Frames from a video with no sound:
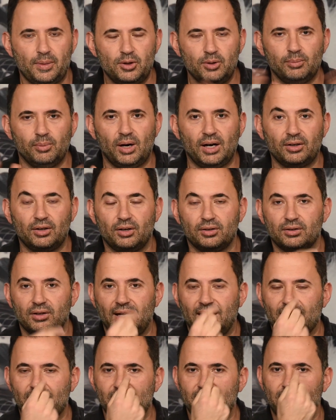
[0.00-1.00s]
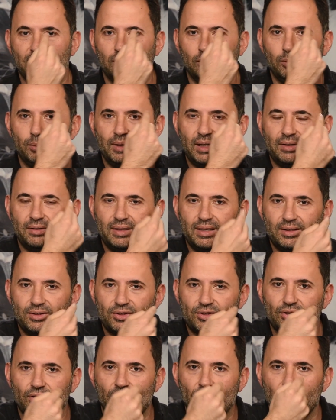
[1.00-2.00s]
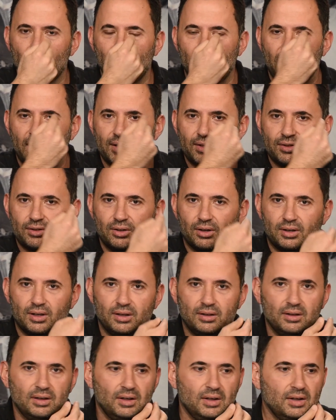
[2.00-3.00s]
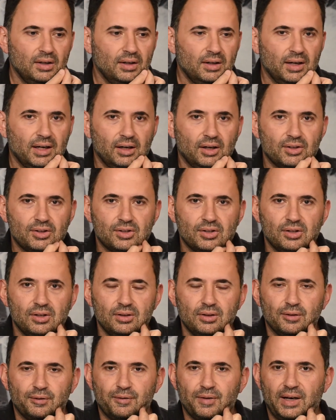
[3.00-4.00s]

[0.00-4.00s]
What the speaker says: you might not actually illuminate the total eye socket. And I turn the